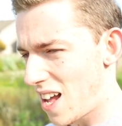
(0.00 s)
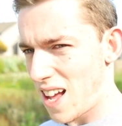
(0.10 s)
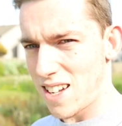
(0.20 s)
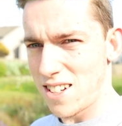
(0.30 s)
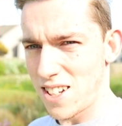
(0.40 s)

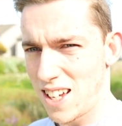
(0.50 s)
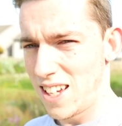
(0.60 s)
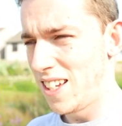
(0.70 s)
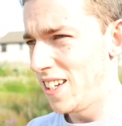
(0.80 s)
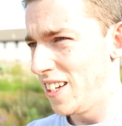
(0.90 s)
And
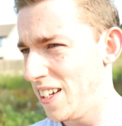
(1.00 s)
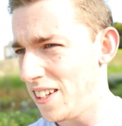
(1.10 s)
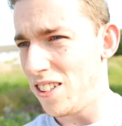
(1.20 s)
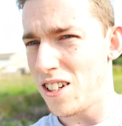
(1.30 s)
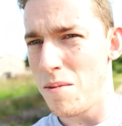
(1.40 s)

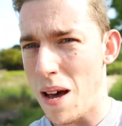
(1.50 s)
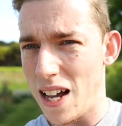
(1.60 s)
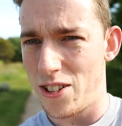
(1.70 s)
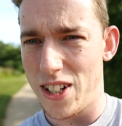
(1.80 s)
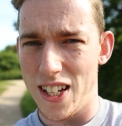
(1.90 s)
looking
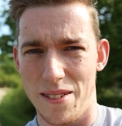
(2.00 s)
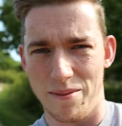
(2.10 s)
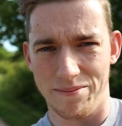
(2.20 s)
back on it,